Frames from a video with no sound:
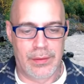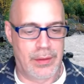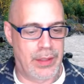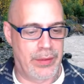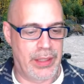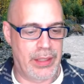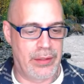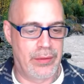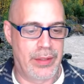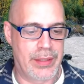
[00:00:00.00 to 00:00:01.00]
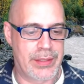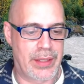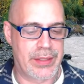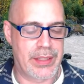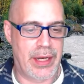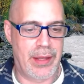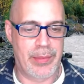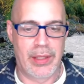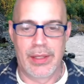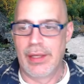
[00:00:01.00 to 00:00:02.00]
There we go. That's all set
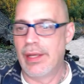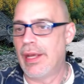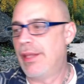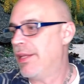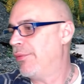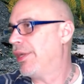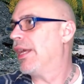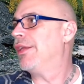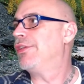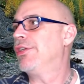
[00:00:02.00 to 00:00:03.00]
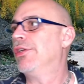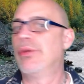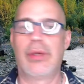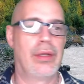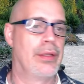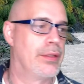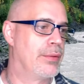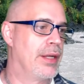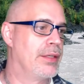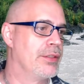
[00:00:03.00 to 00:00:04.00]
up. And then we got to do the
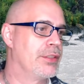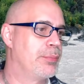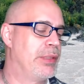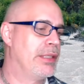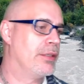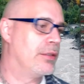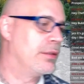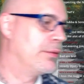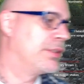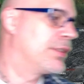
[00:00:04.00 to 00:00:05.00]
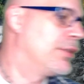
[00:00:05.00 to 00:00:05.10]
regular spiel, which,